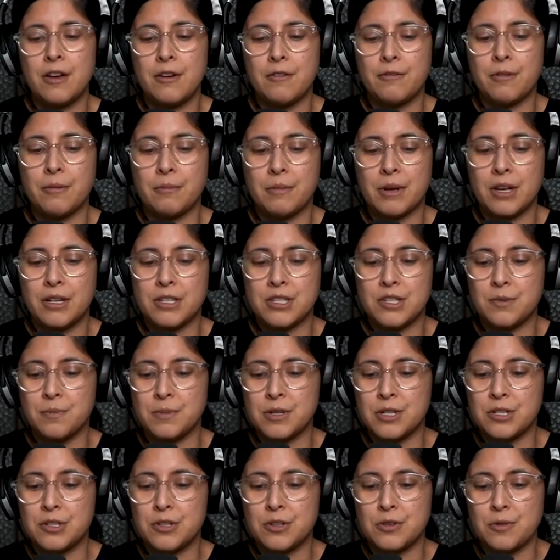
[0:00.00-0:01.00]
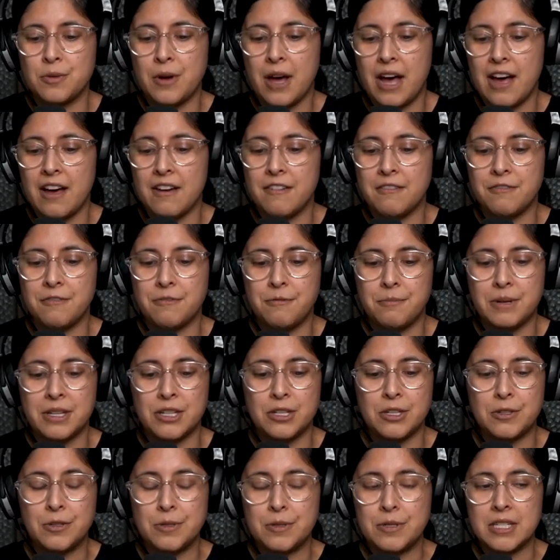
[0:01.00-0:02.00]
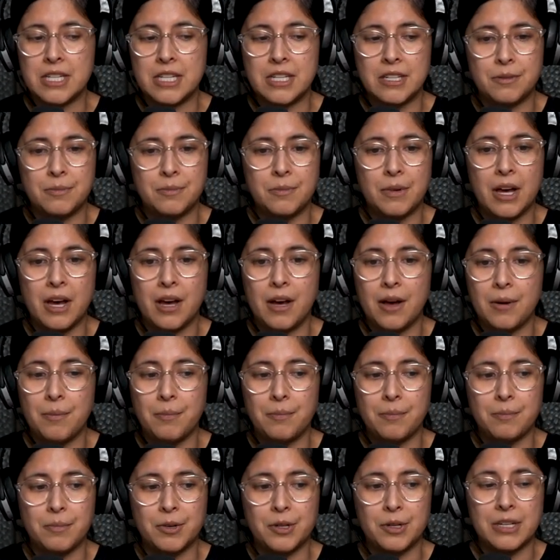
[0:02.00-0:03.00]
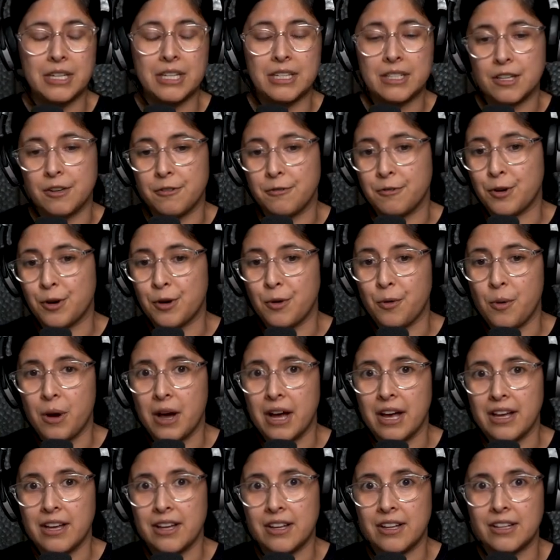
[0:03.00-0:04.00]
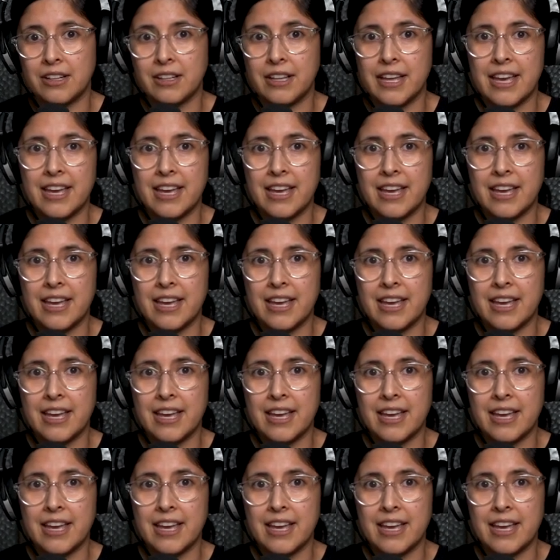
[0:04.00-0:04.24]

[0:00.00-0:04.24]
from customers who have been using um, Brujita for a while,